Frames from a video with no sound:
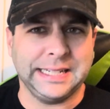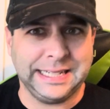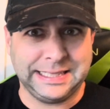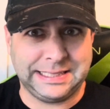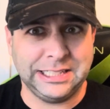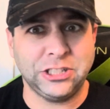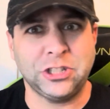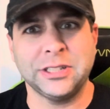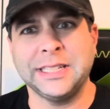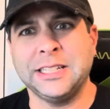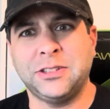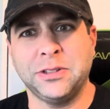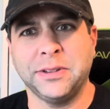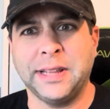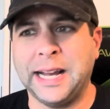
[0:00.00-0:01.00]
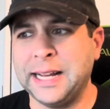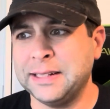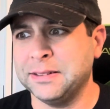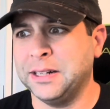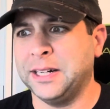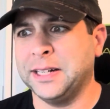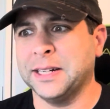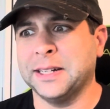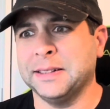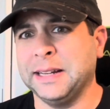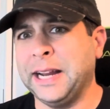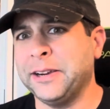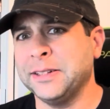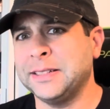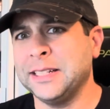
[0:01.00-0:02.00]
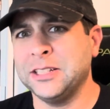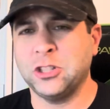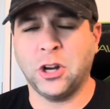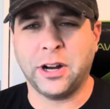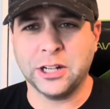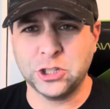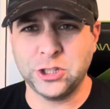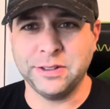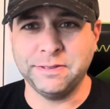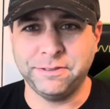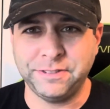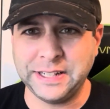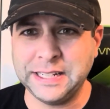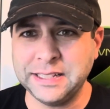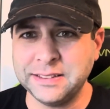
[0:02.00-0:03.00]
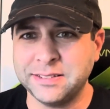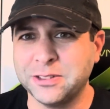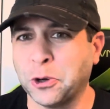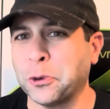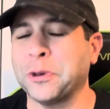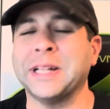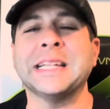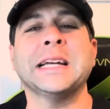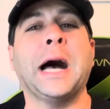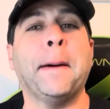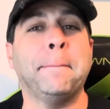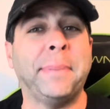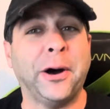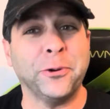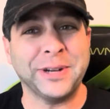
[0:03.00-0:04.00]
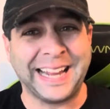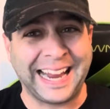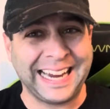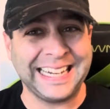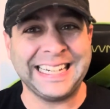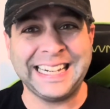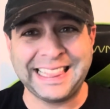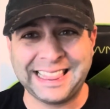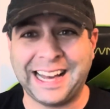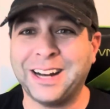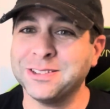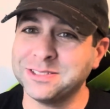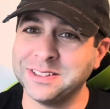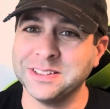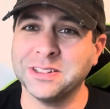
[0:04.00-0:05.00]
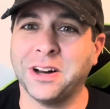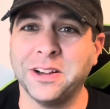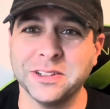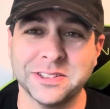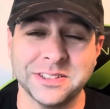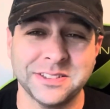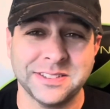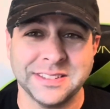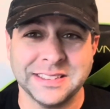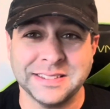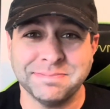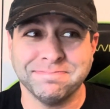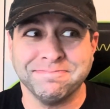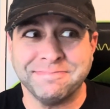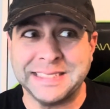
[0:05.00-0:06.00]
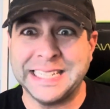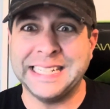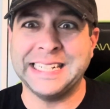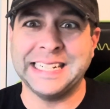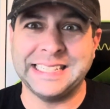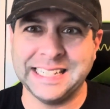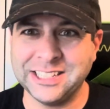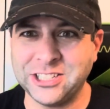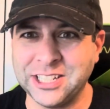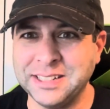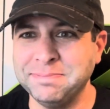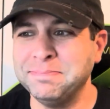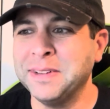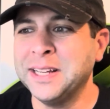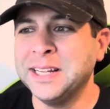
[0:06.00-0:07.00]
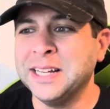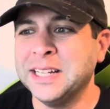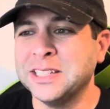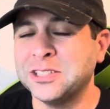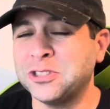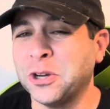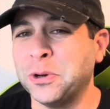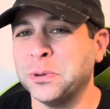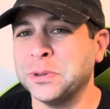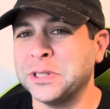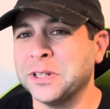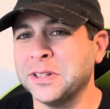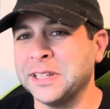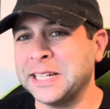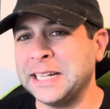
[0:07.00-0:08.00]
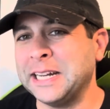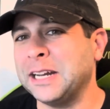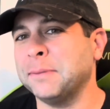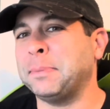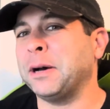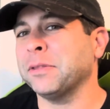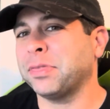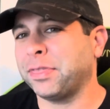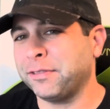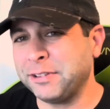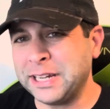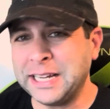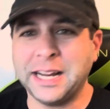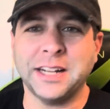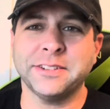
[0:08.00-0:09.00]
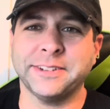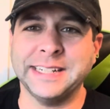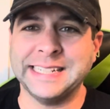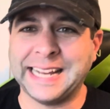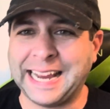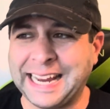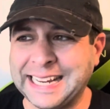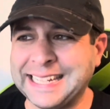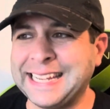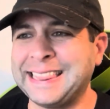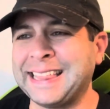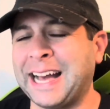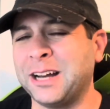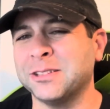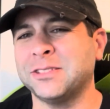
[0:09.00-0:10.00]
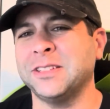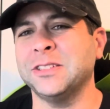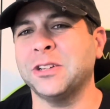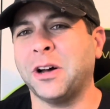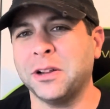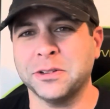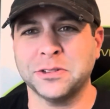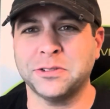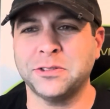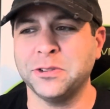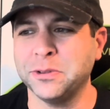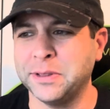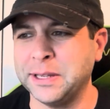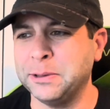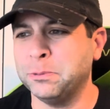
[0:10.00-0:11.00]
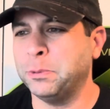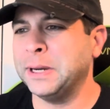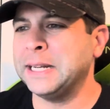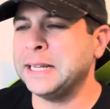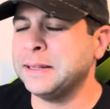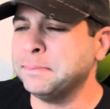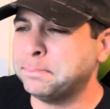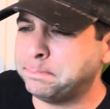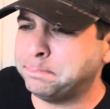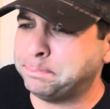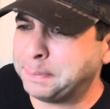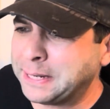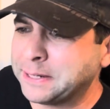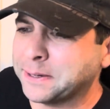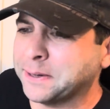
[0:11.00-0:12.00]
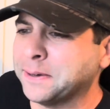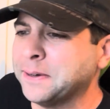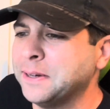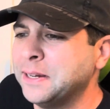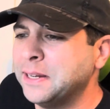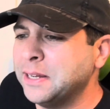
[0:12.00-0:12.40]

Additionally to that are heritage auction fees totaling about $80,000 in addition. So you're looking at about $380,000 to the winning bidder